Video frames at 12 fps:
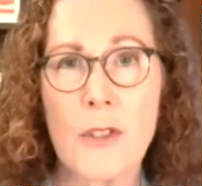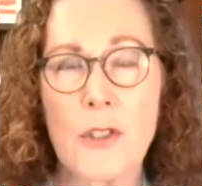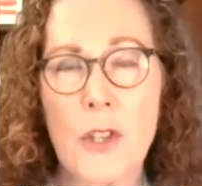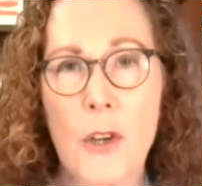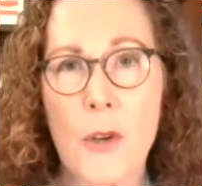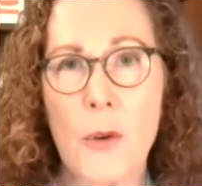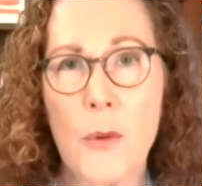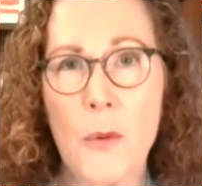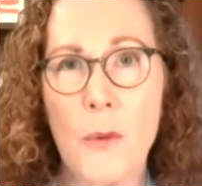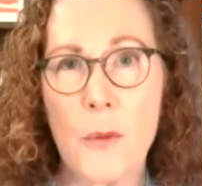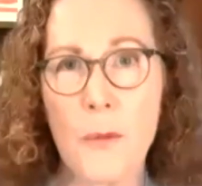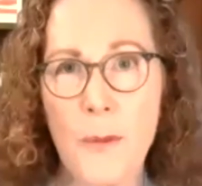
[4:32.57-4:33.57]
So
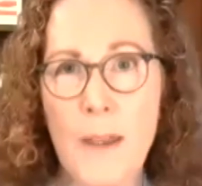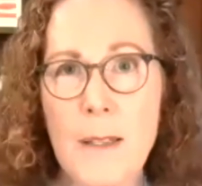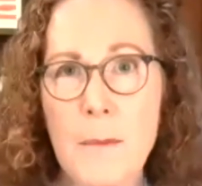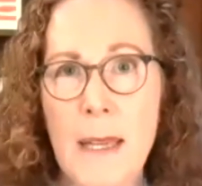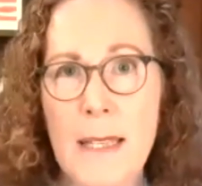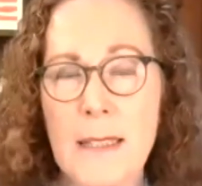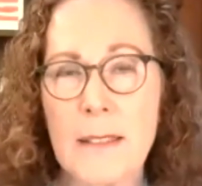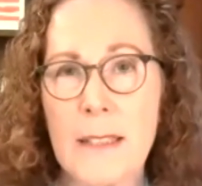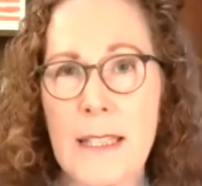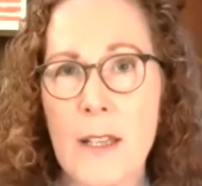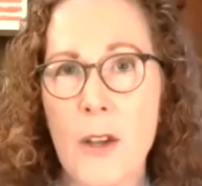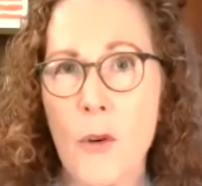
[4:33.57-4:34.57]

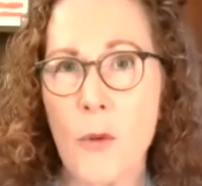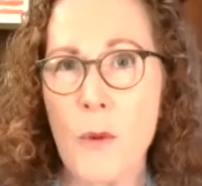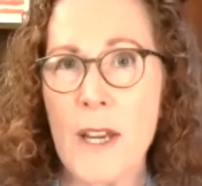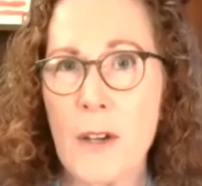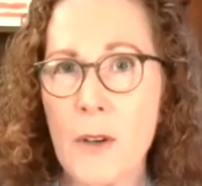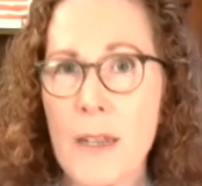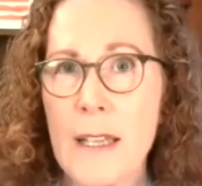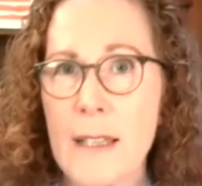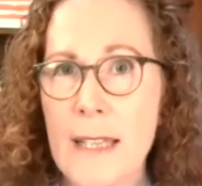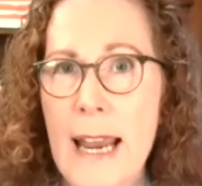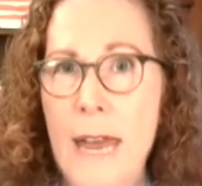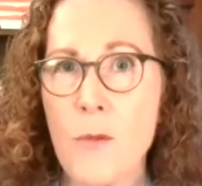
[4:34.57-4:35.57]
fundamentally, we are
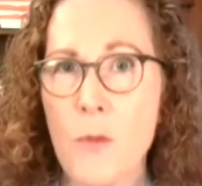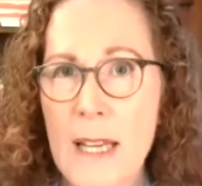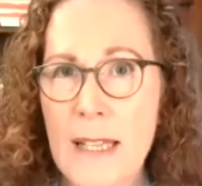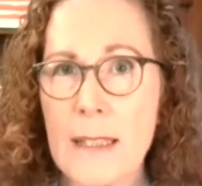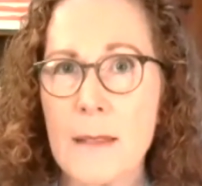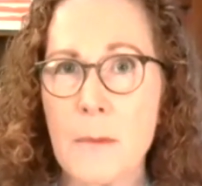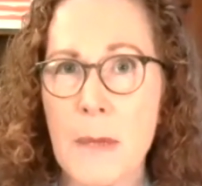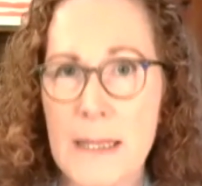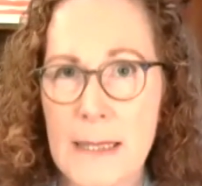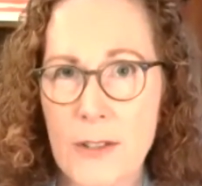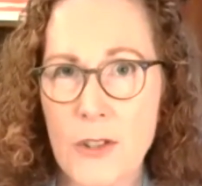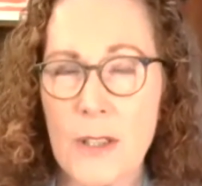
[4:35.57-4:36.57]
in a weakened
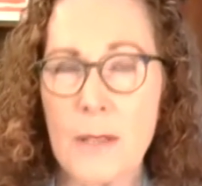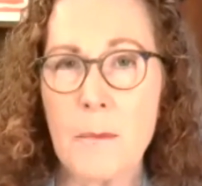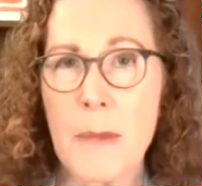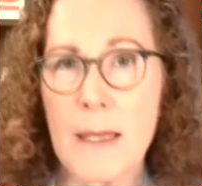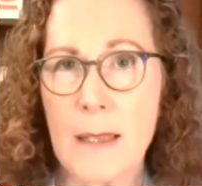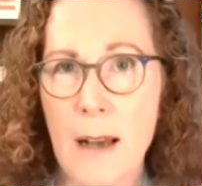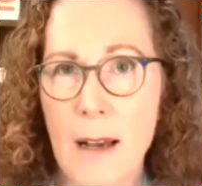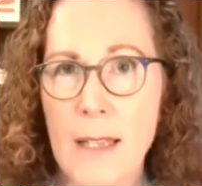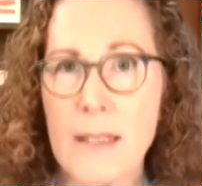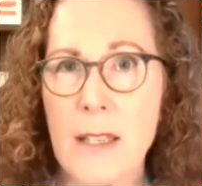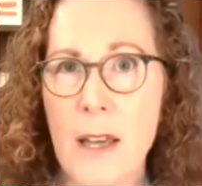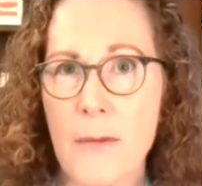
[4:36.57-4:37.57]
position
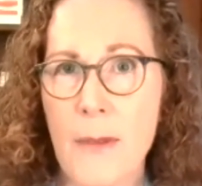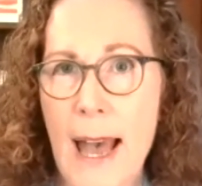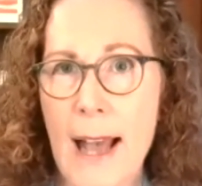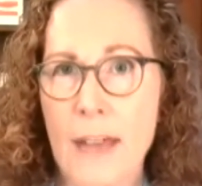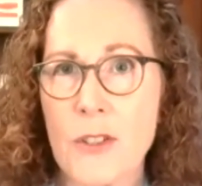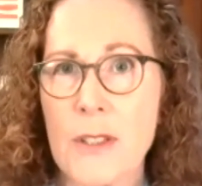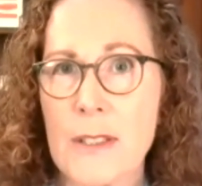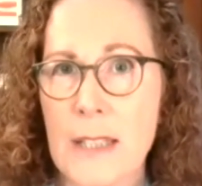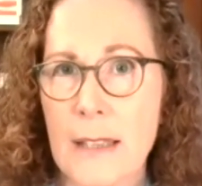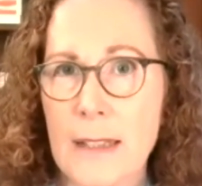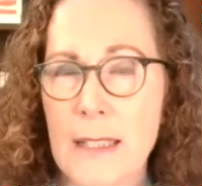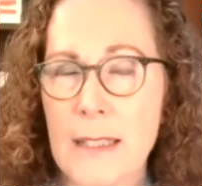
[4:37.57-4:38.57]
because of actions
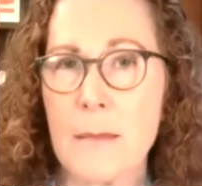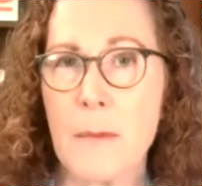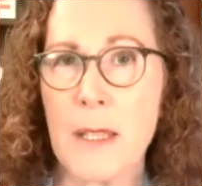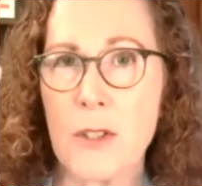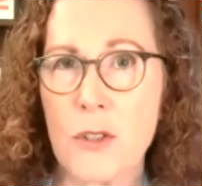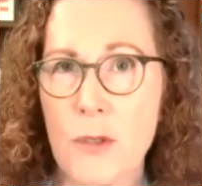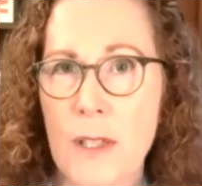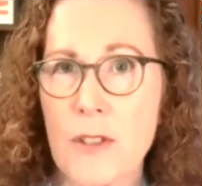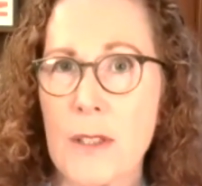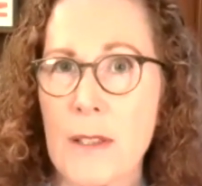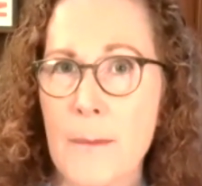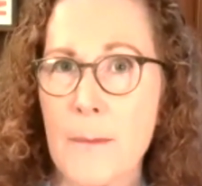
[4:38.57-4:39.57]
that this
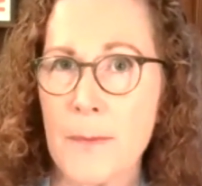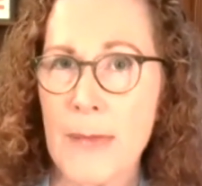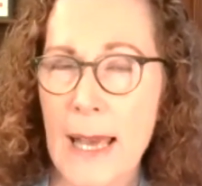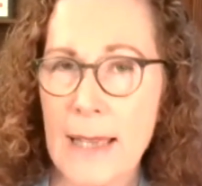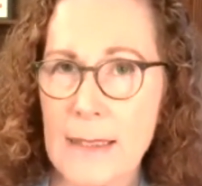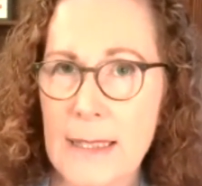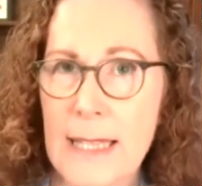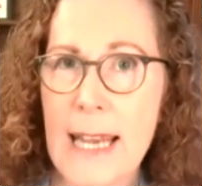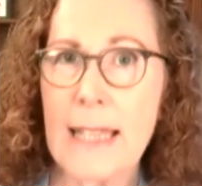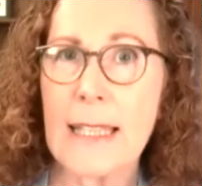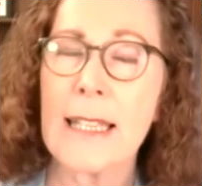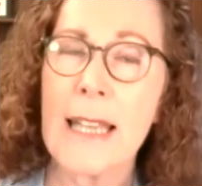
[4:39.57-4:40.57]
administration has
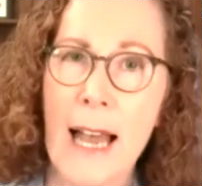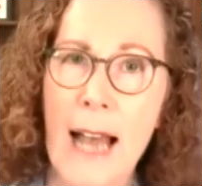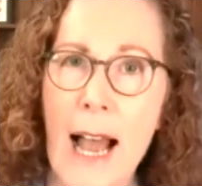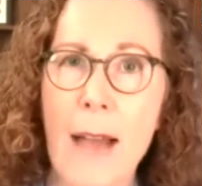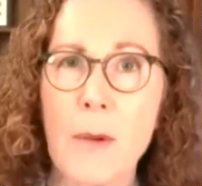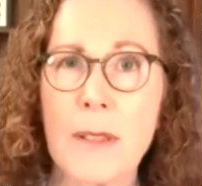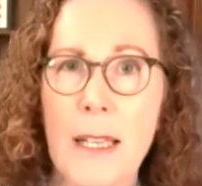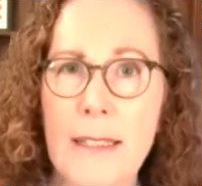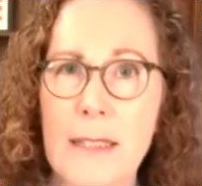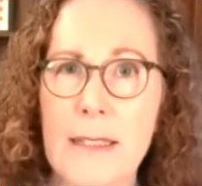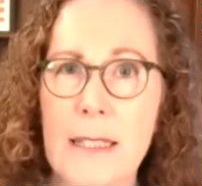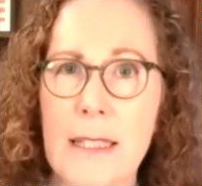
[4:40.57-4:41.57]
taken. I would like
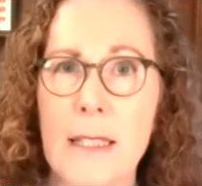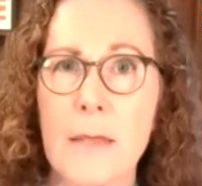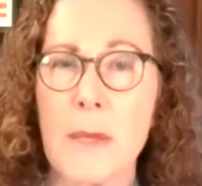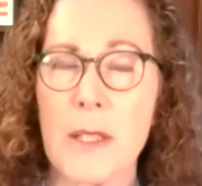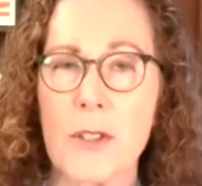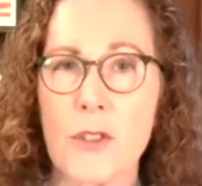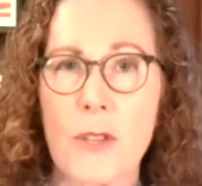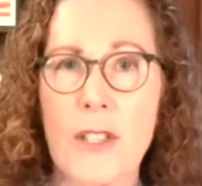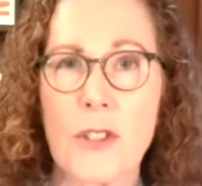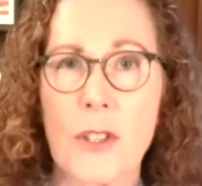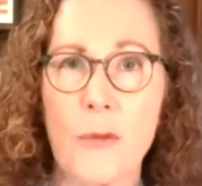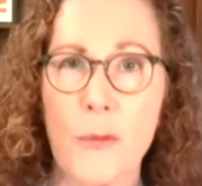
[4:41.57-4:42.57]
to see the
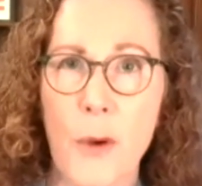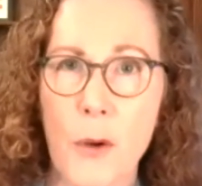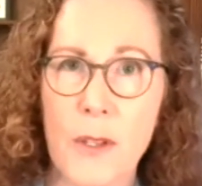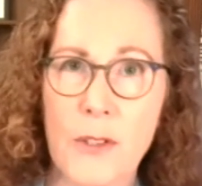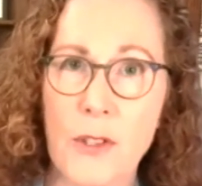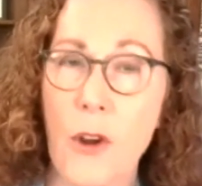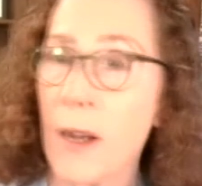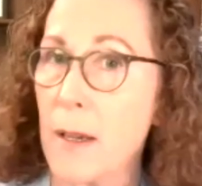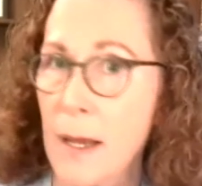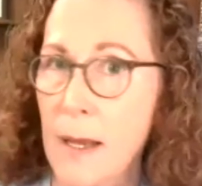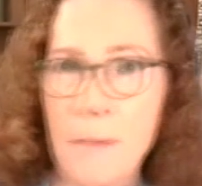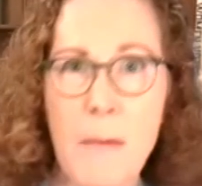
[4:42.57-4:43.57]
administration focus on
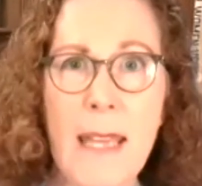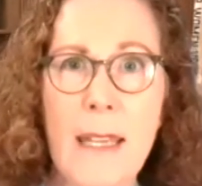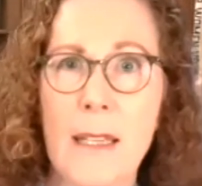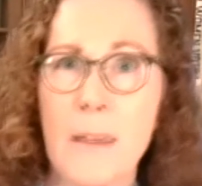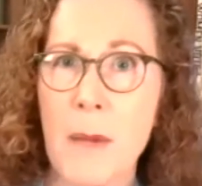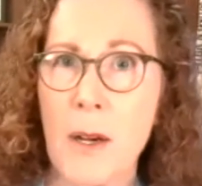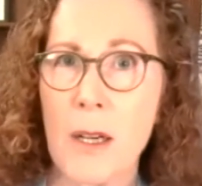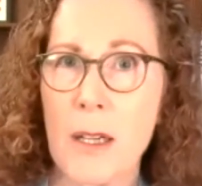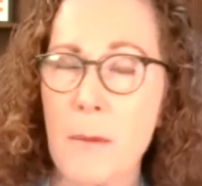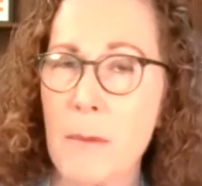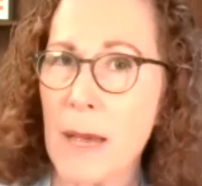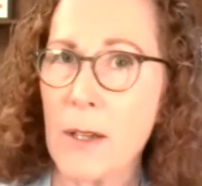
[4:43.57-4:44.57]
making
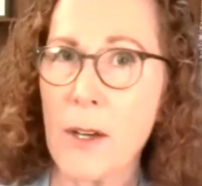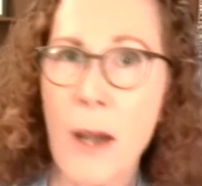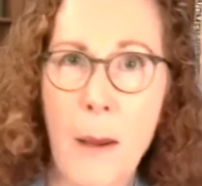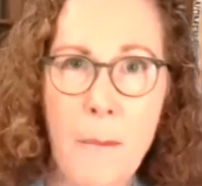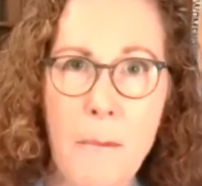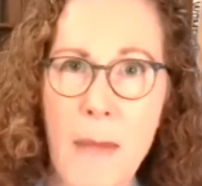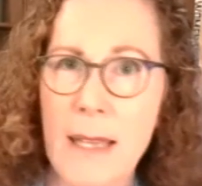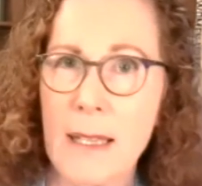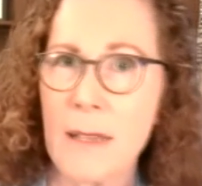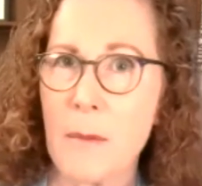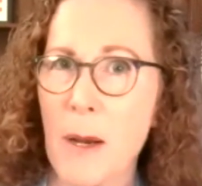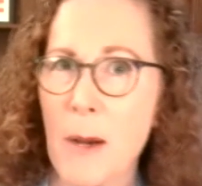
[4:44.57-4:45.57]
America better,
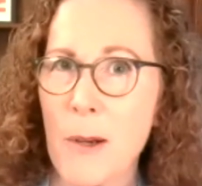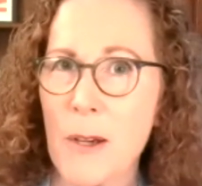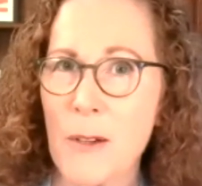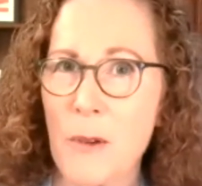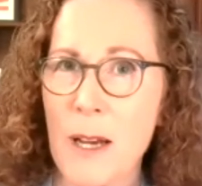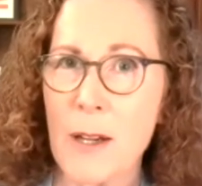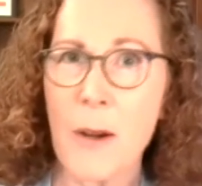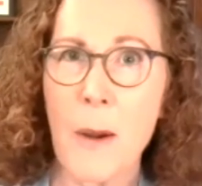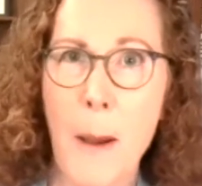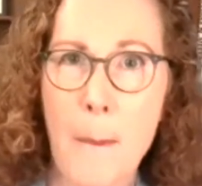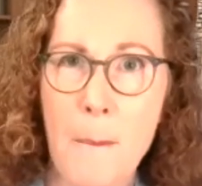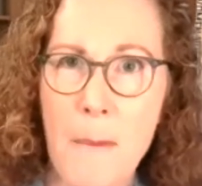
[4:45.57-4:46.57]
making America greater,
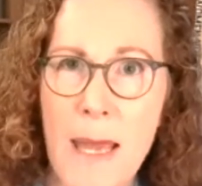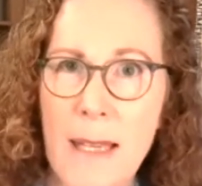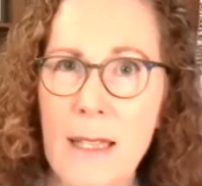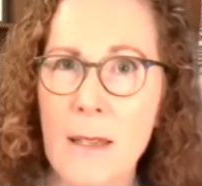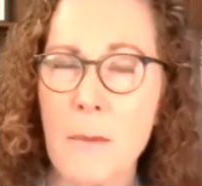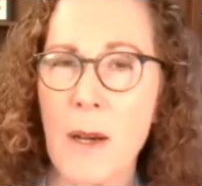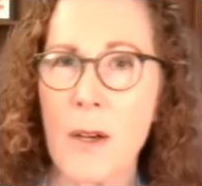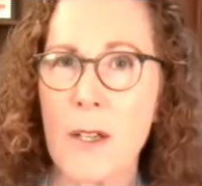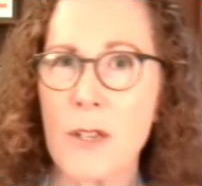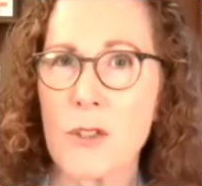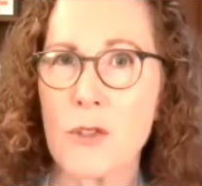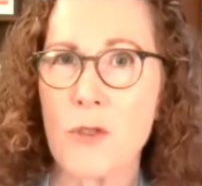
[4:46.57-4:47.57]
making
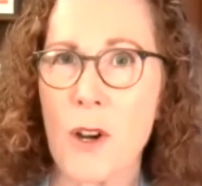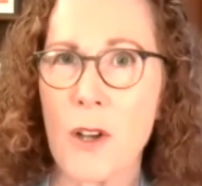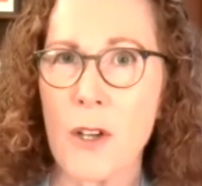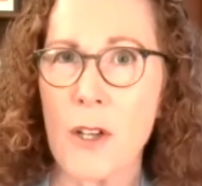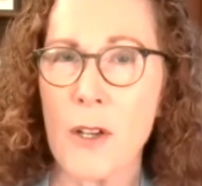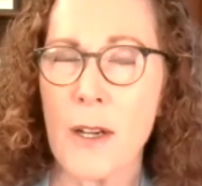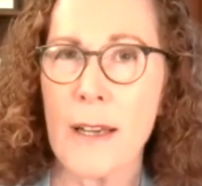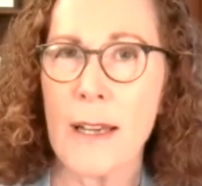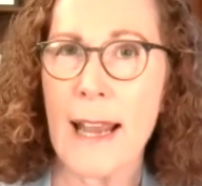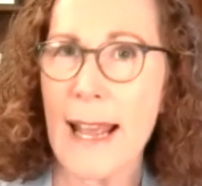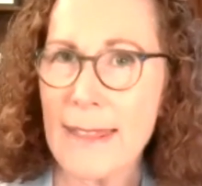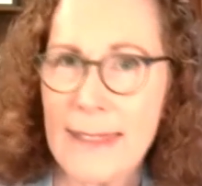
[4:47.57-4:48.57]
America stronger.
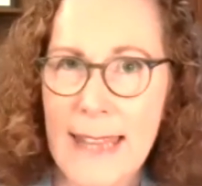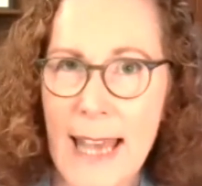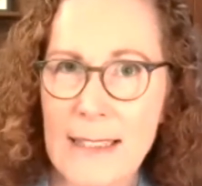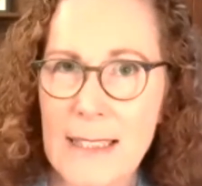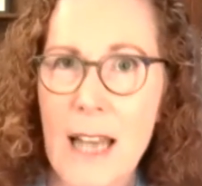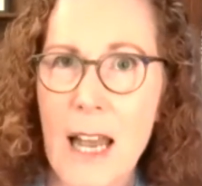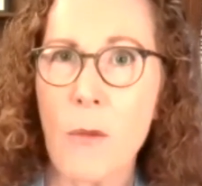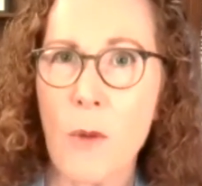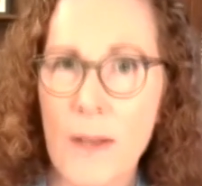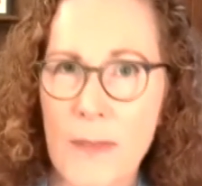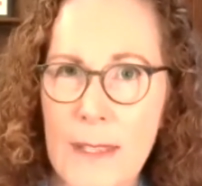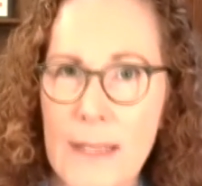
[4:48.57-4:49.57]
And that's not
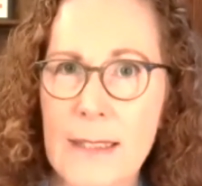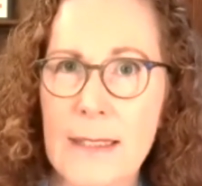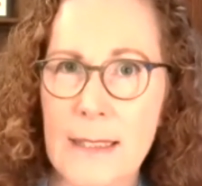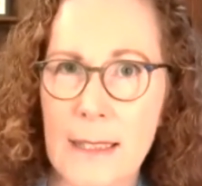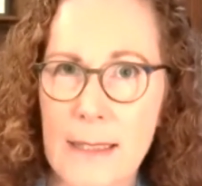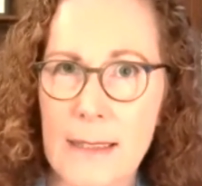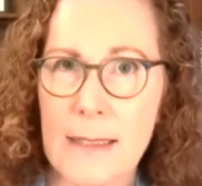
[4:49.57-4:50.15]
what this does.